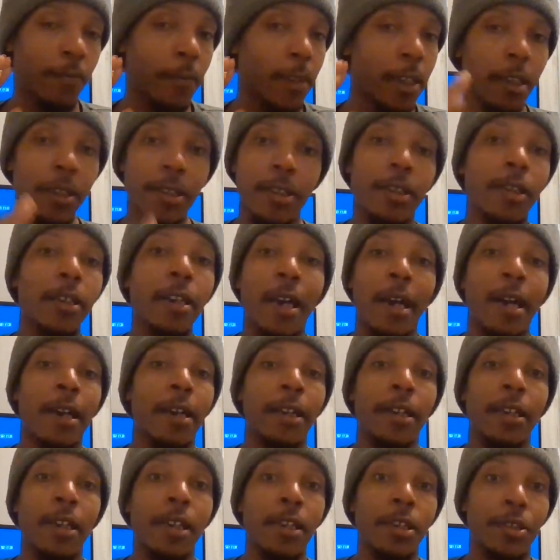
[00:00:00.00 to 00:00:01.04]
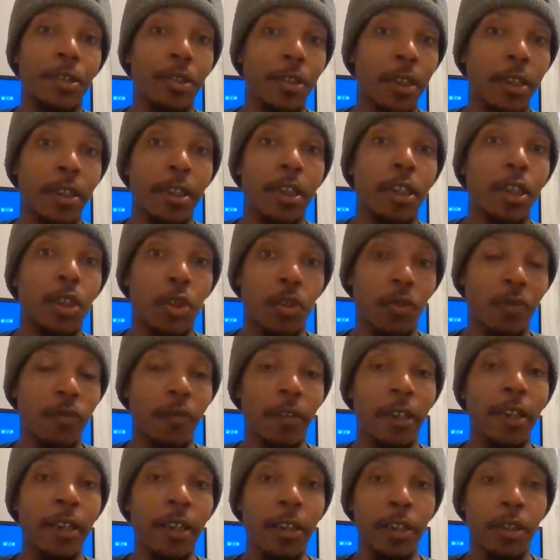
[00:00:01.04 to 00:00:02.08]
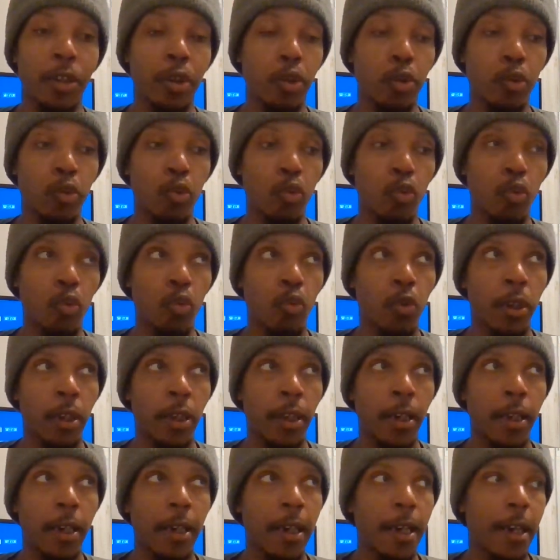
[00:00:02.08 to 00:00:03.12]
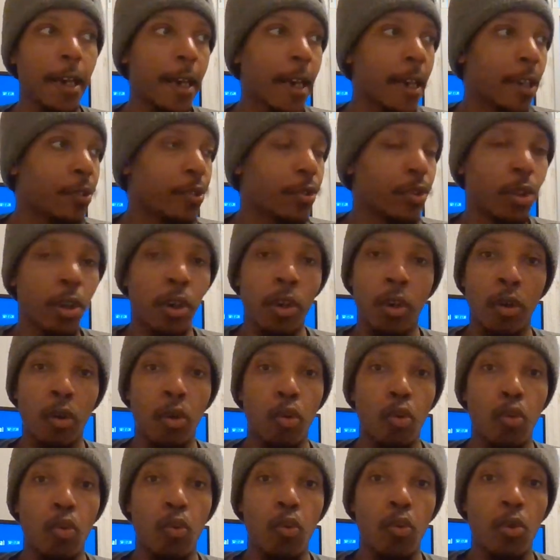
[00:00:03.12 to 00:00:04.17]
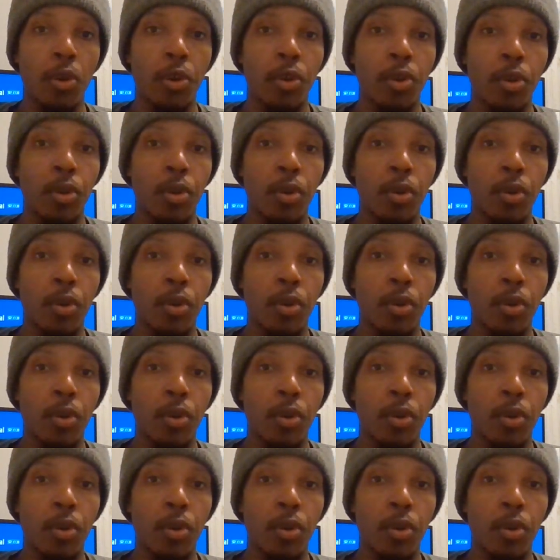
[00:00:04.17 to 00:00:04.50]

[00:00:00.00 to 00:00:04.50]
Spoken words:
this guy is sitting there treating you as though